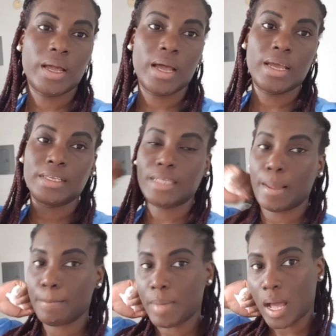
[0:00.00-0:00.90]
guys,
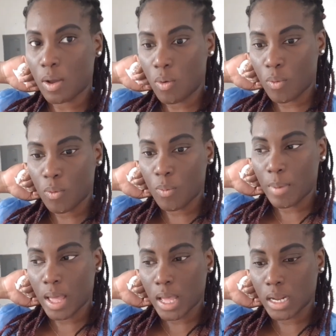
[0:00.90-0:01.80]
I'm back home
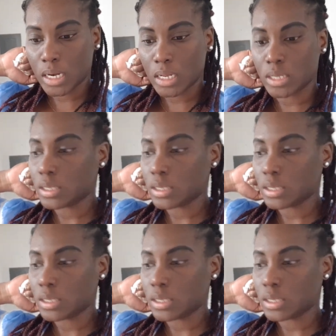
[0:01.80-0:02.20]
and